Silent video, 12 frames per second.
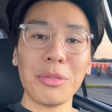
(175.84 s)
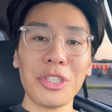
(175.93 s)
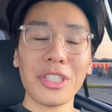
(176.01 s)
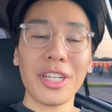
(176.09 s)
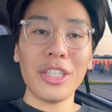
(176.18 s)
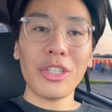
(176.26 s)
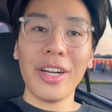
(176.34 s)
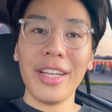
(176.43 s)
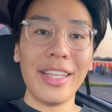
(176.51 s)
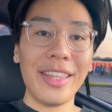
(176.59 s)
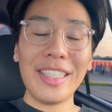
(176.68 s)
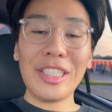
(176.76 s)
just gonna try to
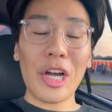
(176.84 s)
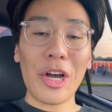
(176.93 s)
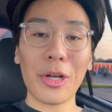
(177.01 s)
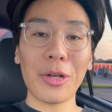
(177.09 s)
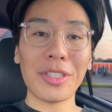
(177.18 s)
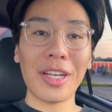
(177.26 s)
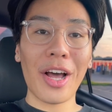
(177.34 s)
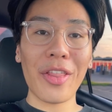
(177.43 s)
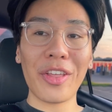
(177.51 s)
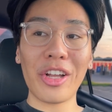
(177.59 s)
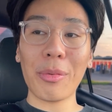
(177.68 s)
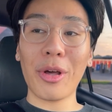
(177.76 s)
eat these tacos and not
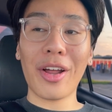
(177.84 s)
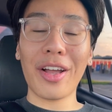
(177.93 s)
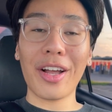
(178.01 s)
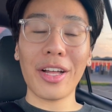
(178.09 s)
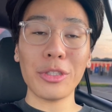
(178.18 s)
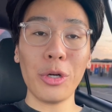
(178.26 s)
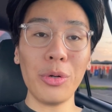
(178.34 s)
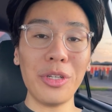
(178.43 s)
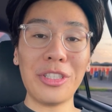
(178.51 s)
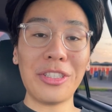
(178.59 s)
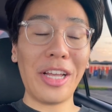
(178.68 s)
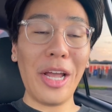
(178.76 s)
think about how I got totally
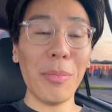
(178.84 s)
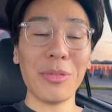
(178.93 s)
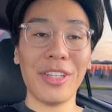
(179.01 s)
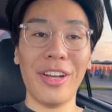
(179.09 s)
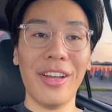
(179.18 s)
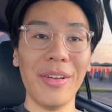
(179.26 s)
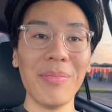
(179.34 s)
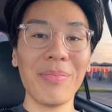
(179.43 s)
scammed today.